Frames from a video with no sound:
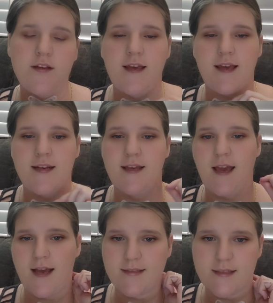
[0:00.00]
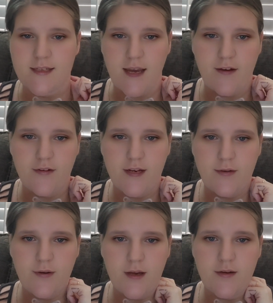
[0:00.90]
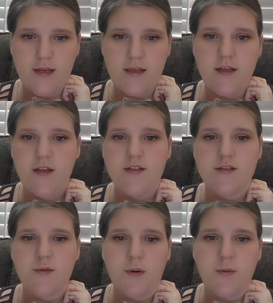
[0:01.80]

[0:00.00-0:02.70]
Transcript: and it has a tie already around it. So what